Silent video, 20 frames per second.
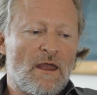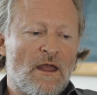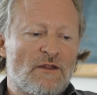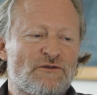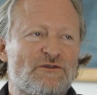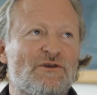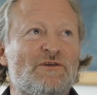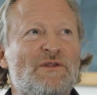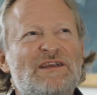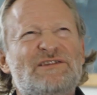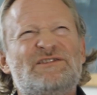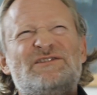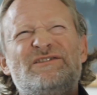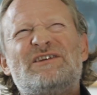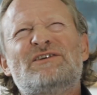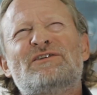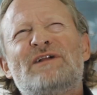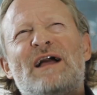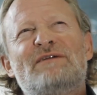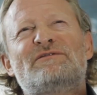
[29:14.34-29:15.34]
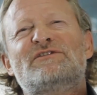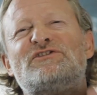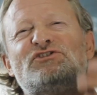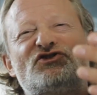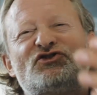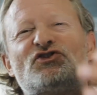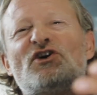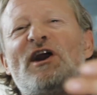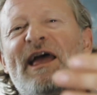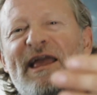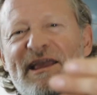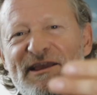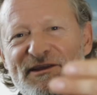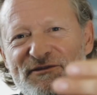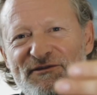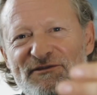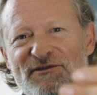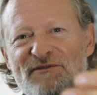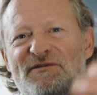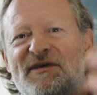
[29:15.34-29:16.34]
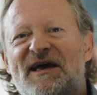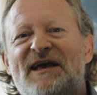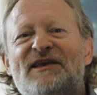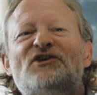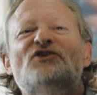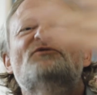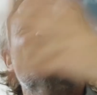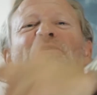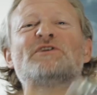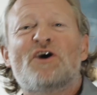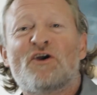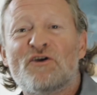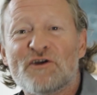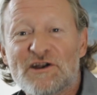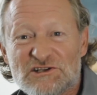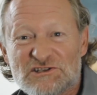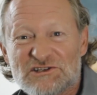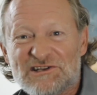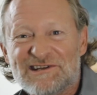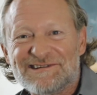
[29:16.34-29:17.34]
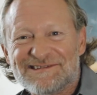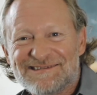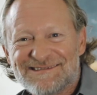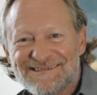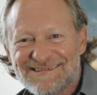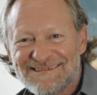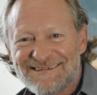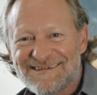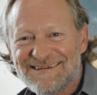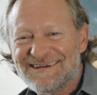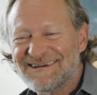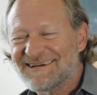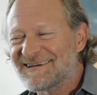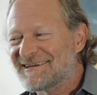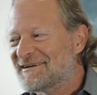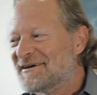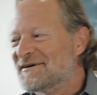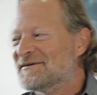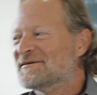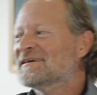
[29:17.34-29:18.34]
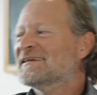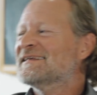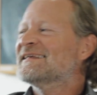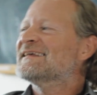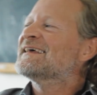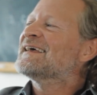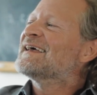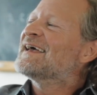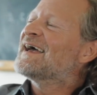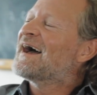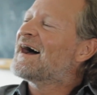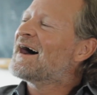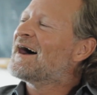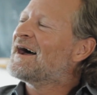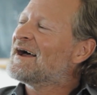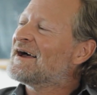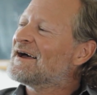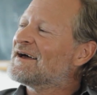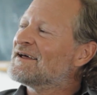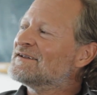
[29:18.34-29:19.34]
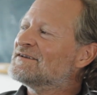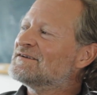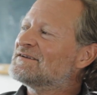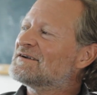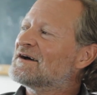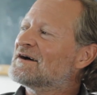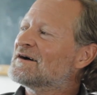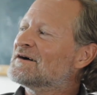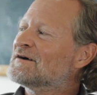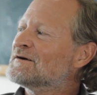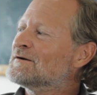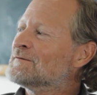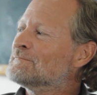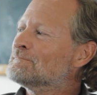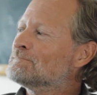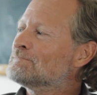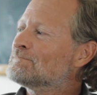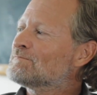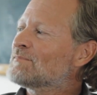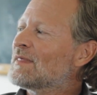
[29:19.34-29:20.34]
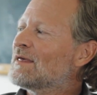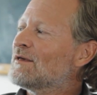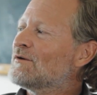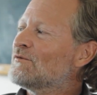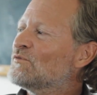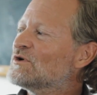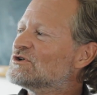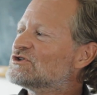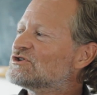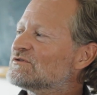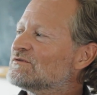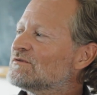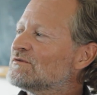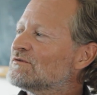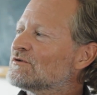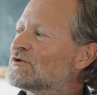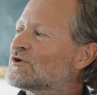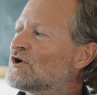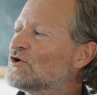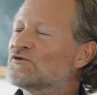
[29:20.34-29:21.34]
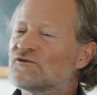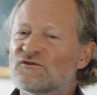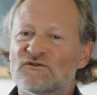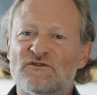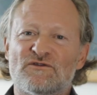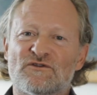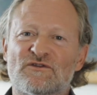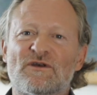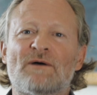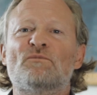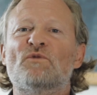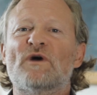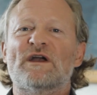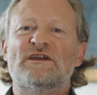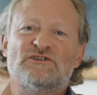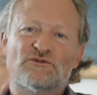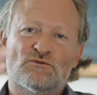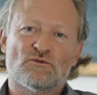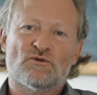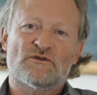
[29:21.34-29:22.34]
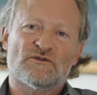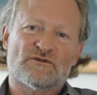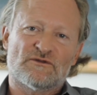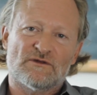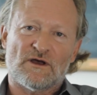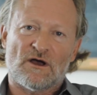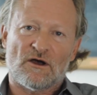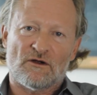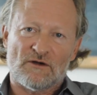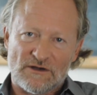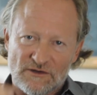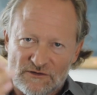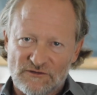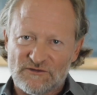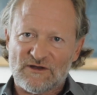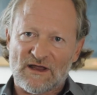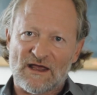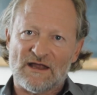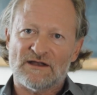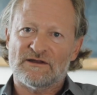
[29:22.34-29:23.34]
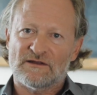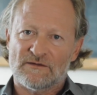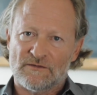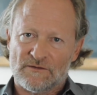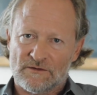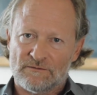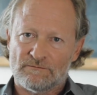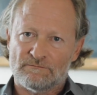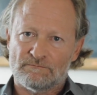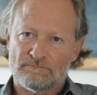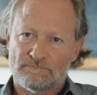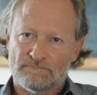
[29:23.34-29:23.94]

And so they still have a trace of their human origin, you know, and um, which goes some way towards our understanding them.